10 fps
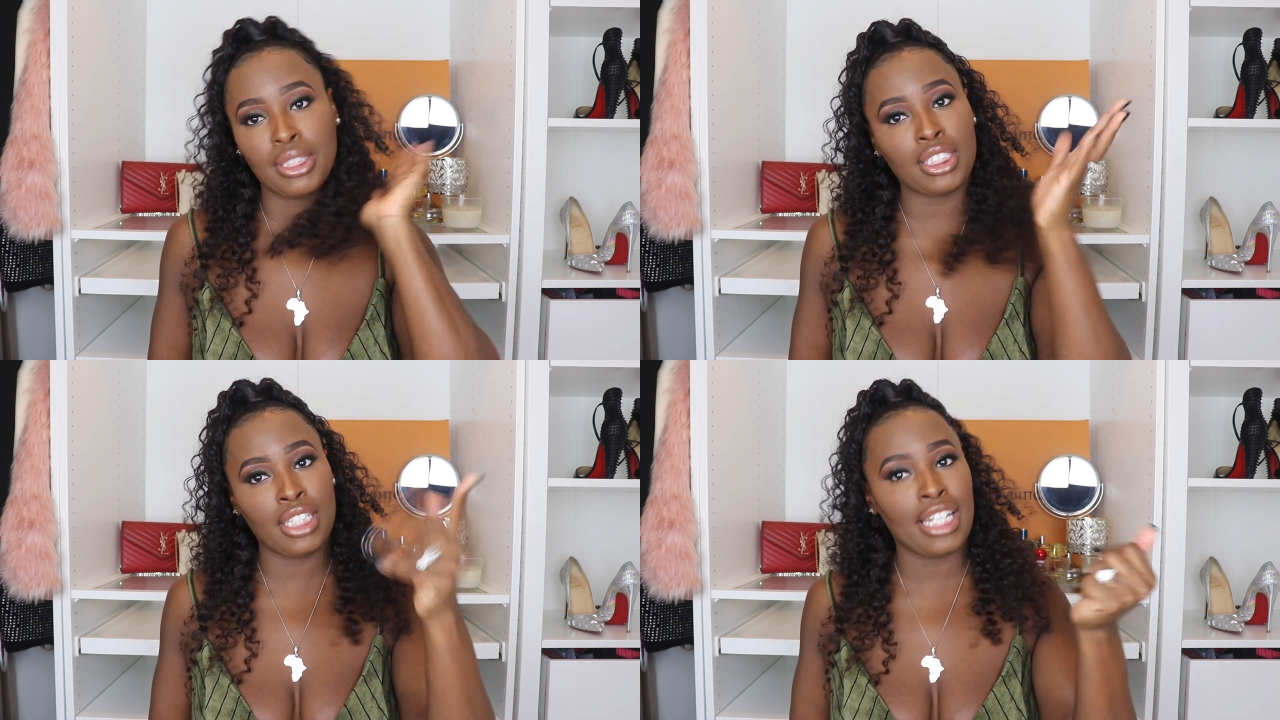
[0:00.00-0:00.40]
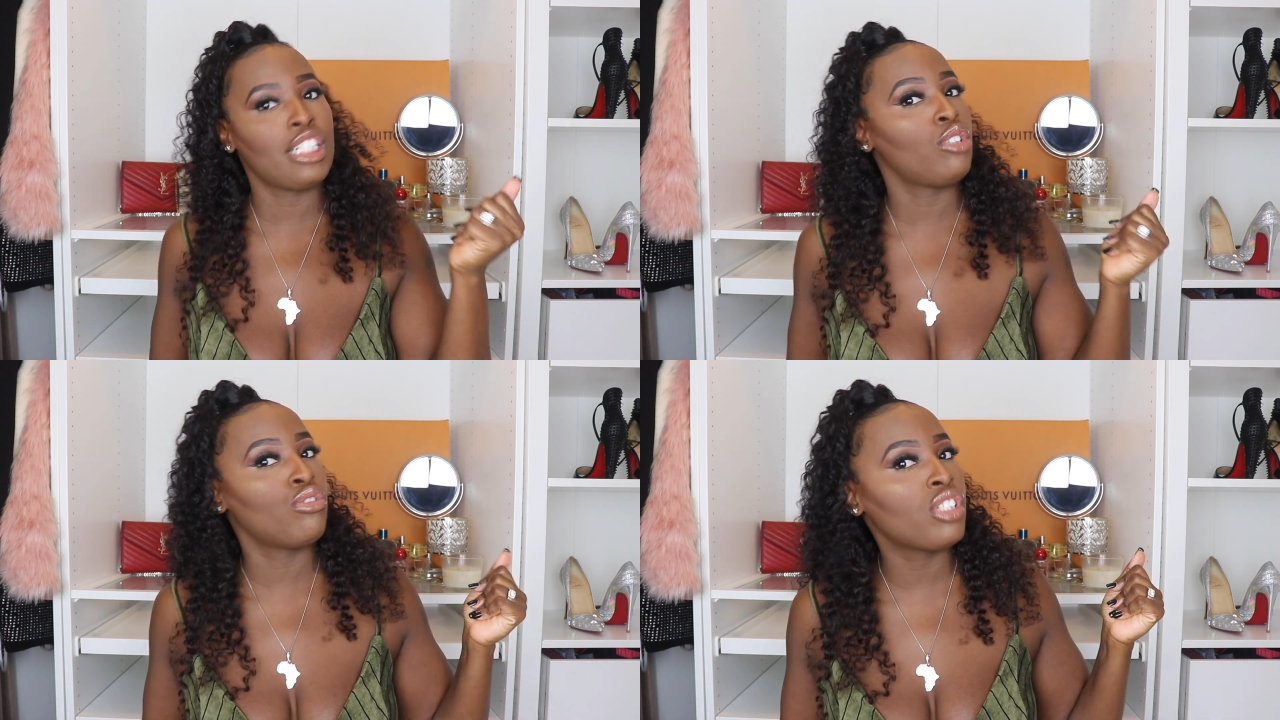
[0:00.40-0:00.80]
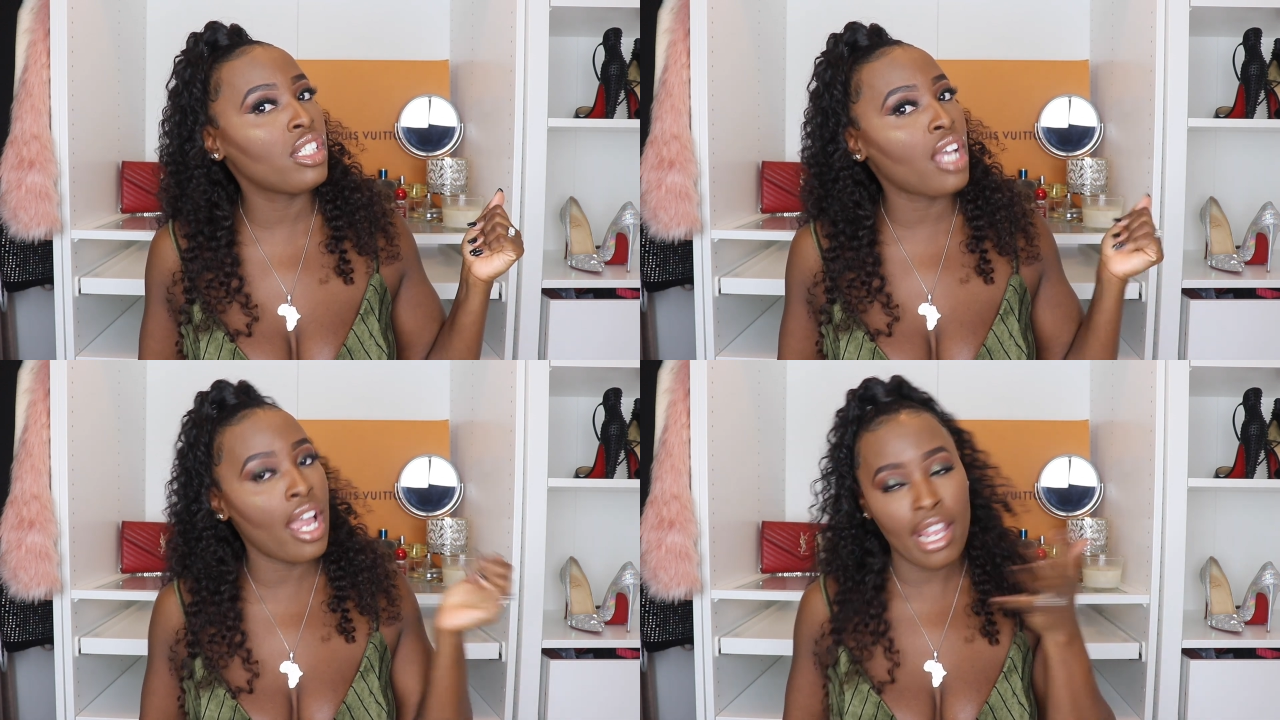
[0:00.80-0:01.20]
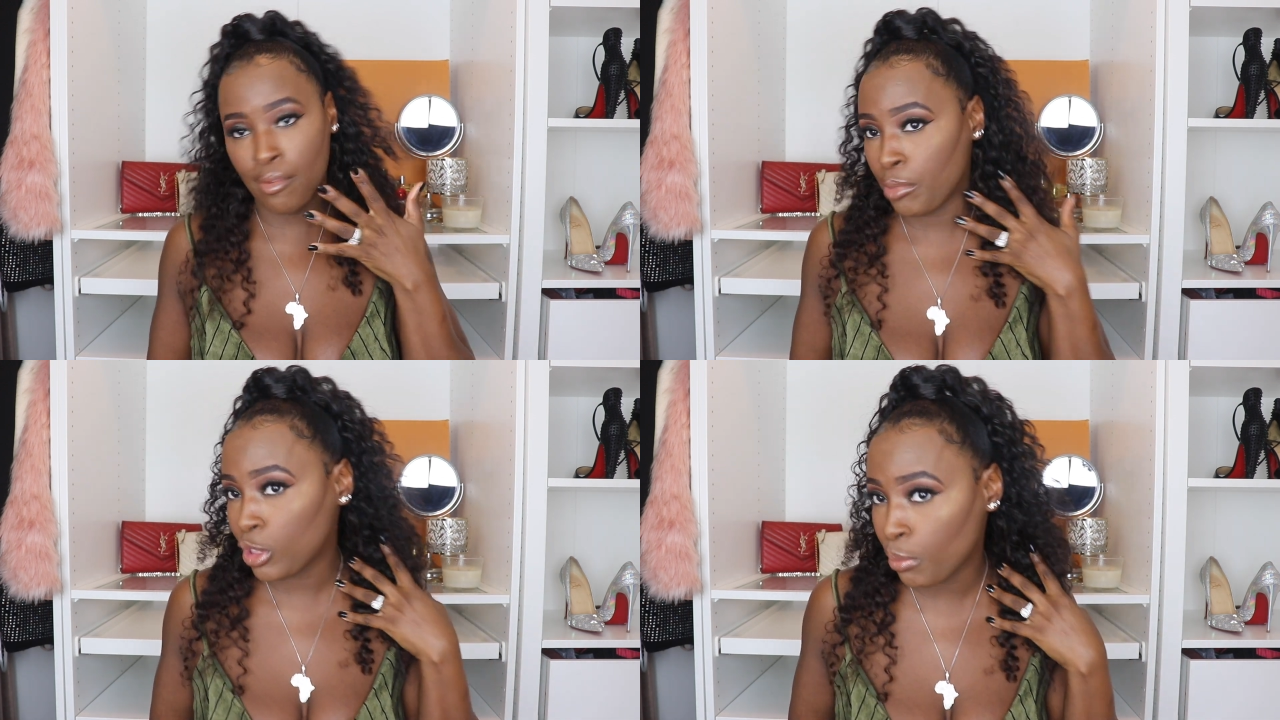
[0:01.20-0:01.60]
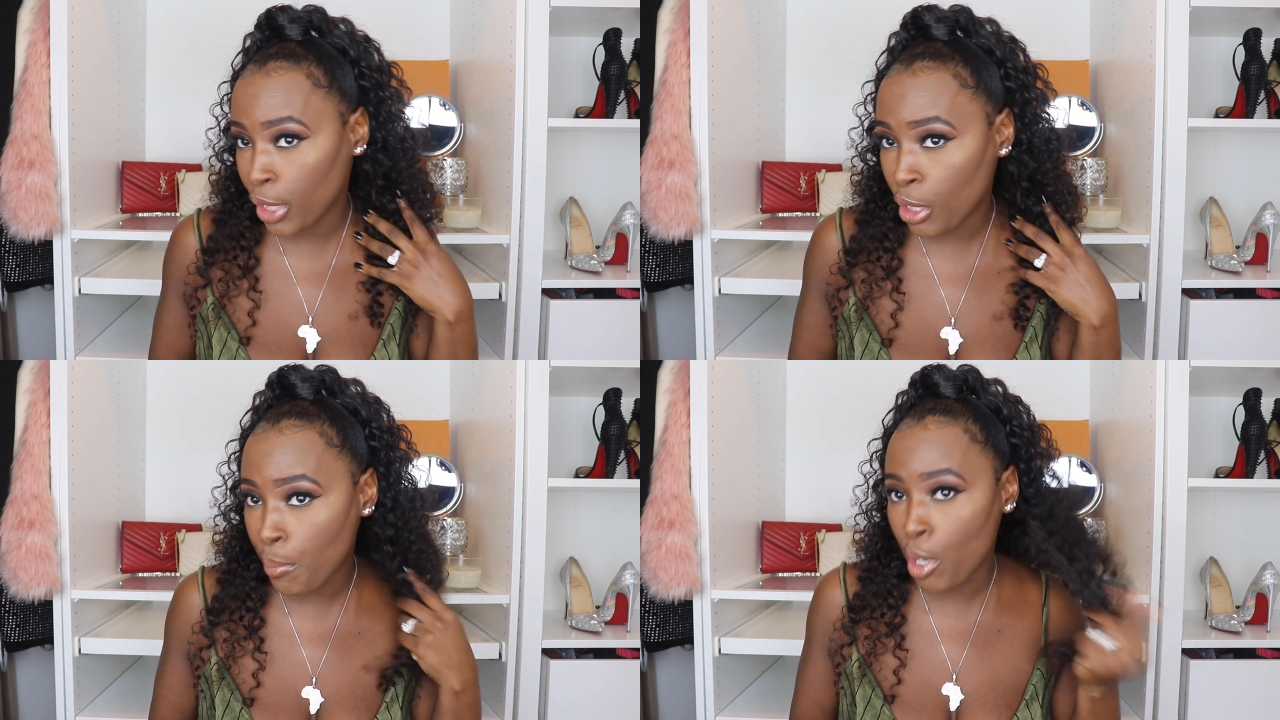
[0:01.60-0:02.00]
But today, you see, I have some
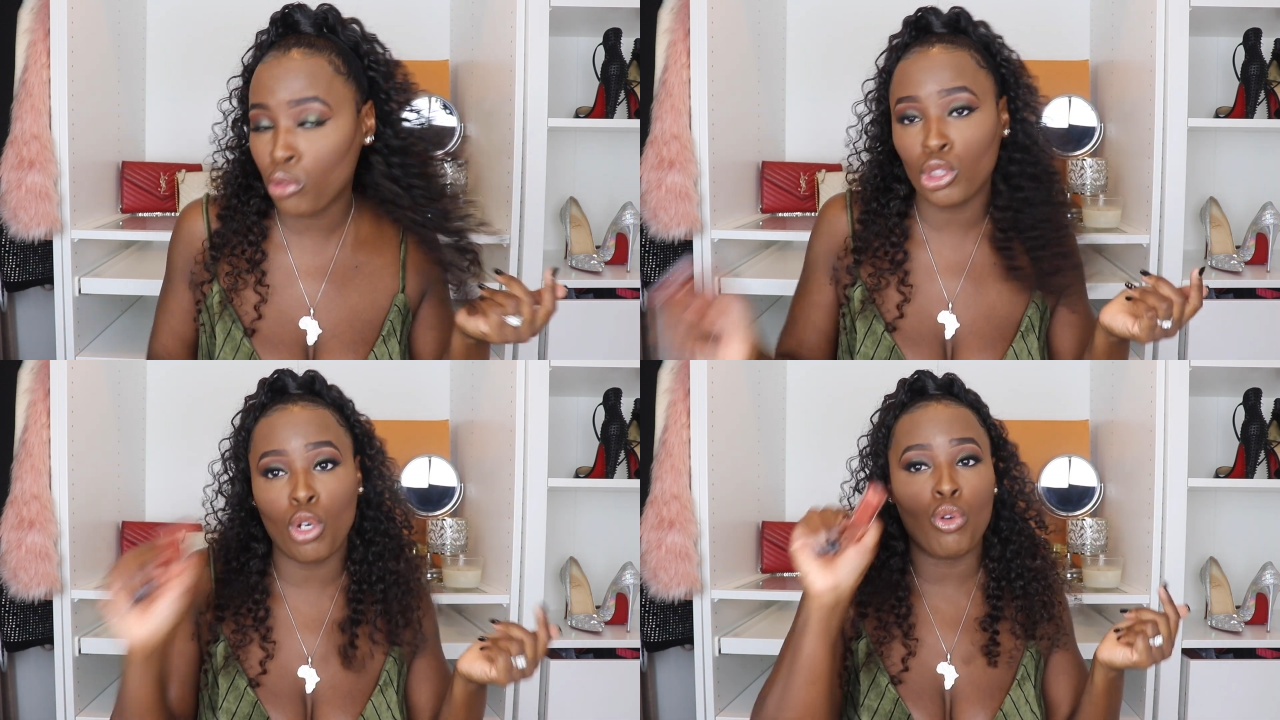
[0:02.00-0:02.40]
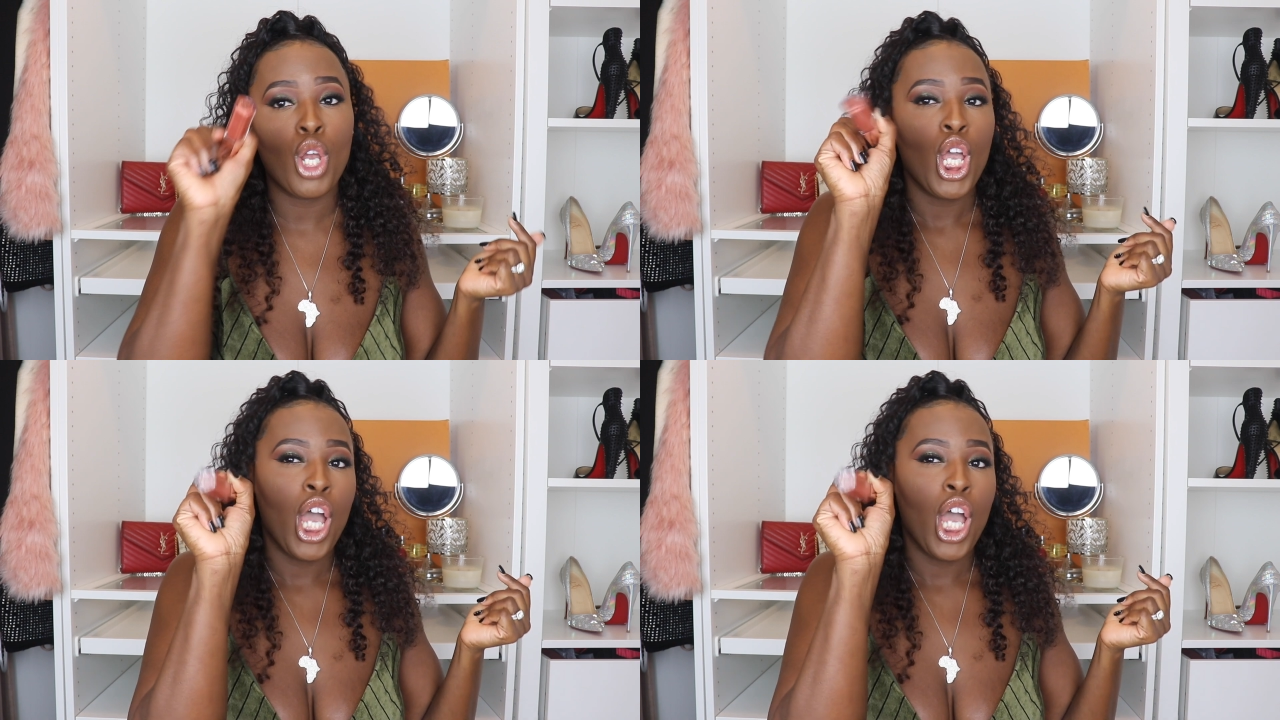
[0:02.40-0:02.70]
makeup on, so